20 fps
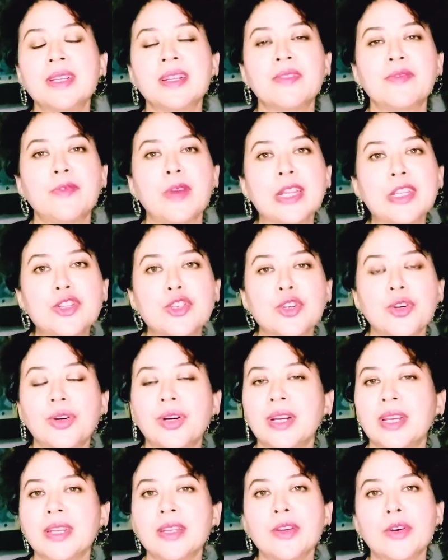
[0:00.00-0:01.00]

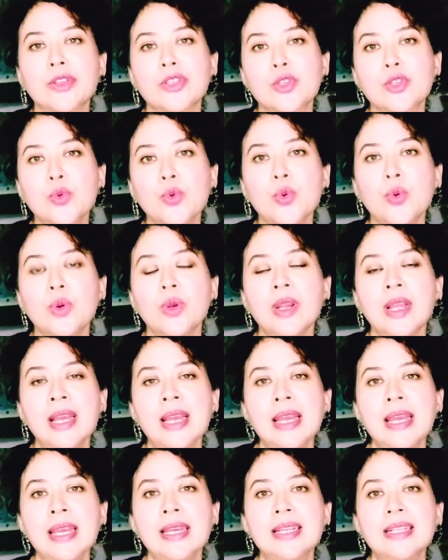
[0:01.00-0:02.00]
adventure in your school,
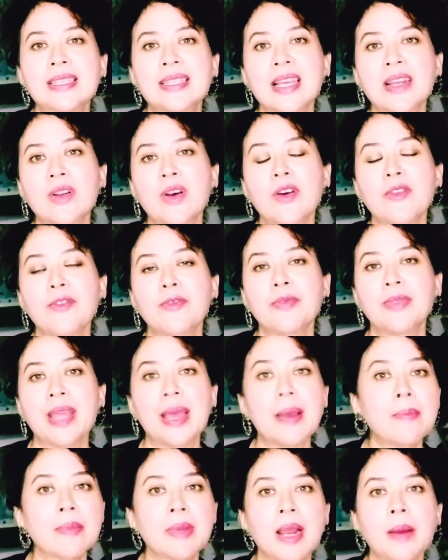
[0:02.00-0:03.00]
instead of
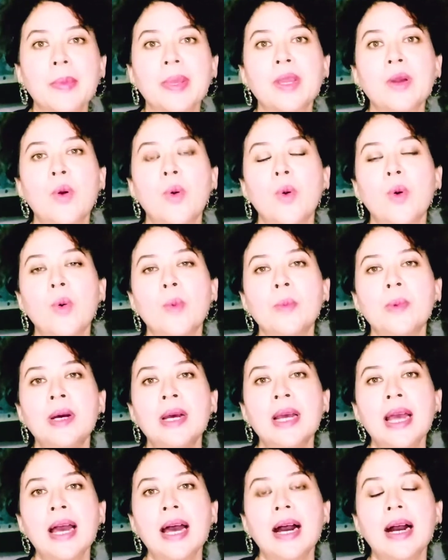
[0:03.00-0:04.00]
them coming home
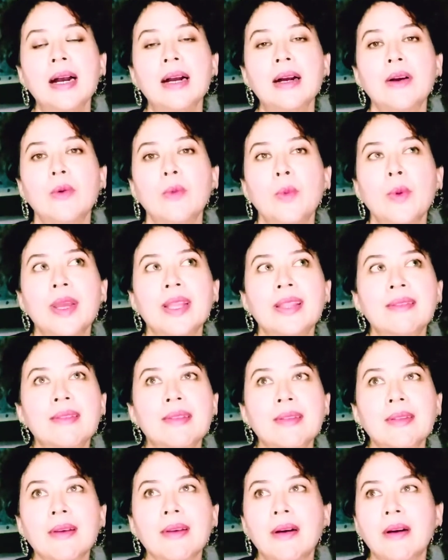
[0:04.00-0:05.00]

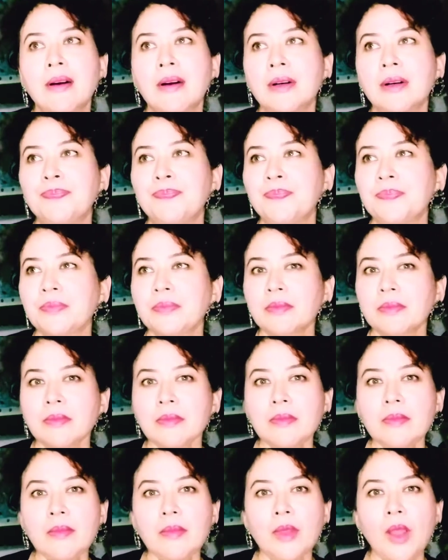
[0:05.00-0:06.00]
with
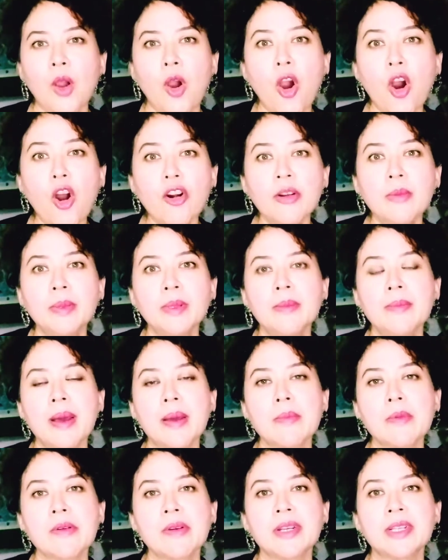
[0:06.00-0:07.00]
horrible
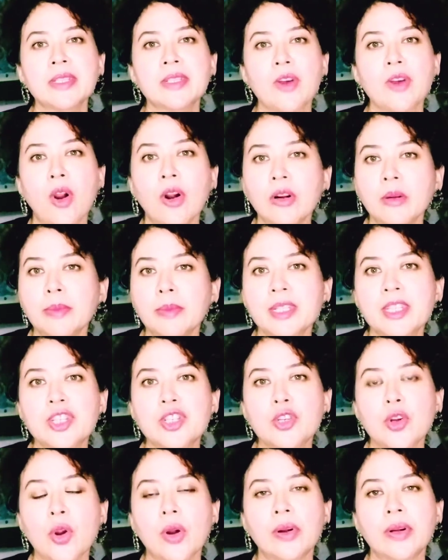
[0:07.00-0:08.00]
memories, horrible
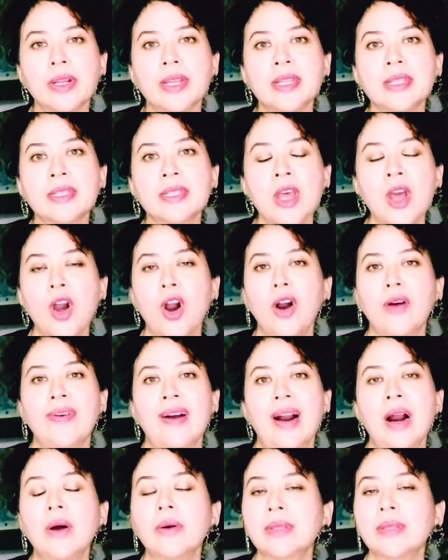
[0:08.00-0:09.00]
stories
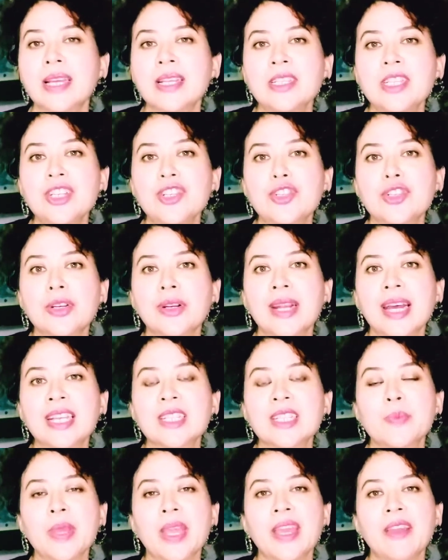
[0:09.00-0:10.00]
of how their teacher
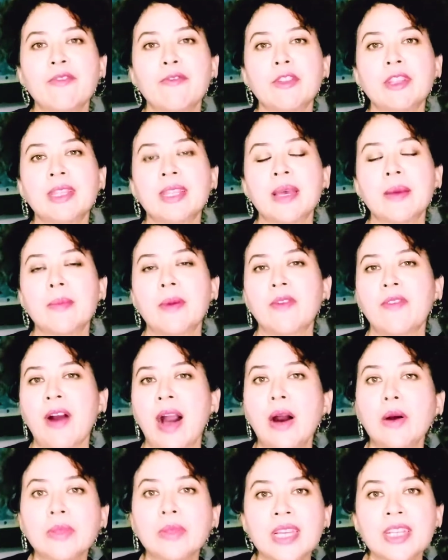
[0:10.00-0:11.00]
has behaved with them, of
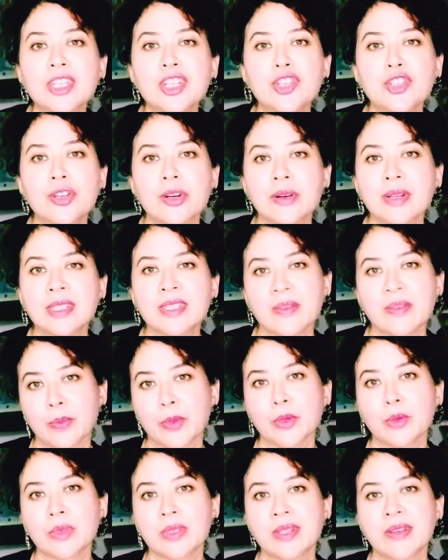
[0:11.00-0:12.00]
how their teacher has
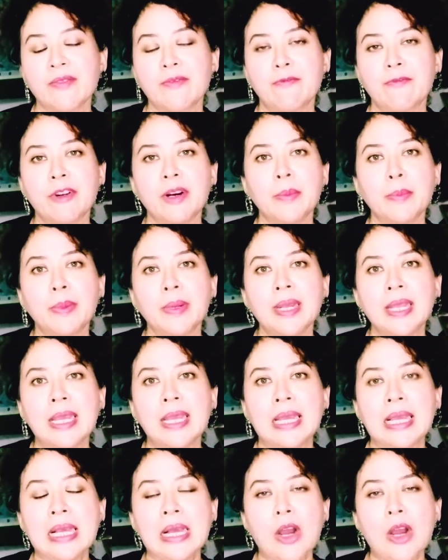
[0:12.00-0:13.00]
abused them
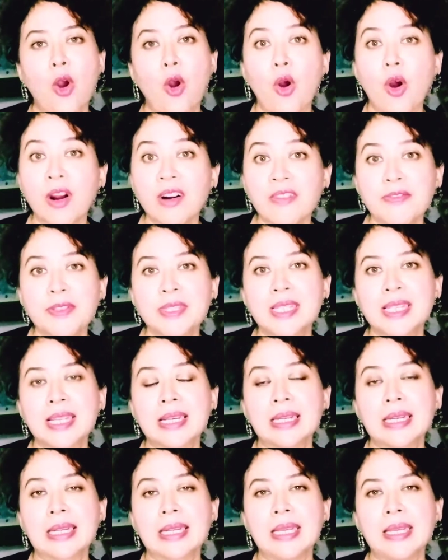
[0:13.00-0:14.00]
verbally or
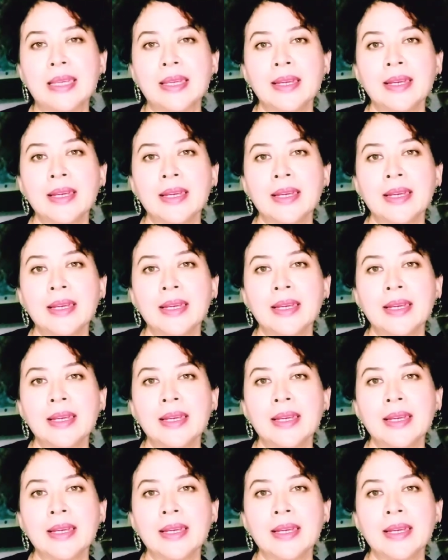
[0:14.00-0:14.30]
physically.